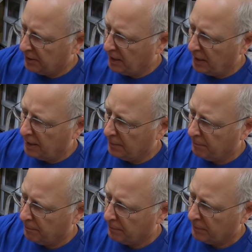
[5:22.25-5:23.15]
time
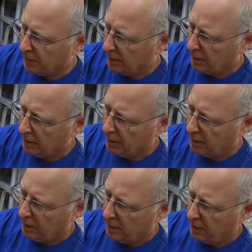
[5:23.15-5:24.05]

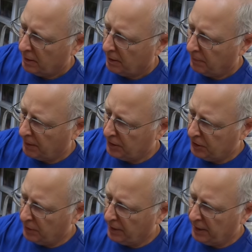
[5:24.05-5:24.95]
by
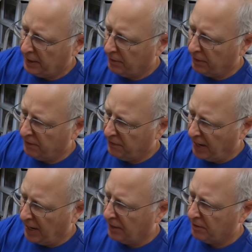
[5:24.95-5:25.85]
doing it here in
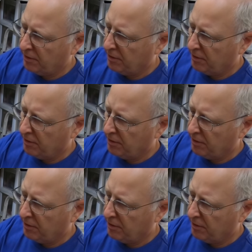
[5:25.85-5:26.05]
advance.